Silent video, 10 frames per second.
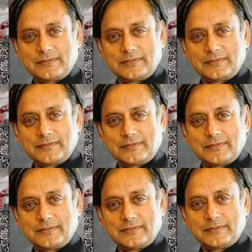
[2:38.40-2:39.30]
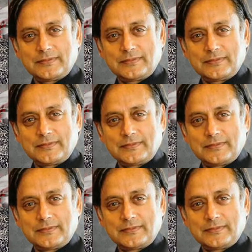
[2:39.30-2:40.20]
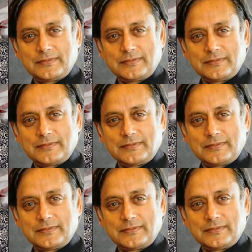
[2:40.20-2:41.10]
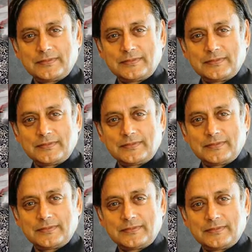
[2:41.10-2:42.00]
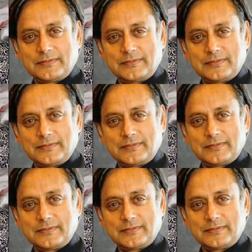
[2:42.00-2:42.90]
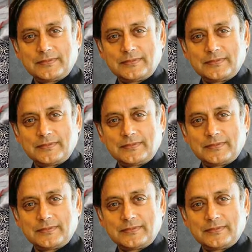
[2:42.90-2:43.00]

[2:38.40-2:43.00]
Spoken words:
This person isn't speaking.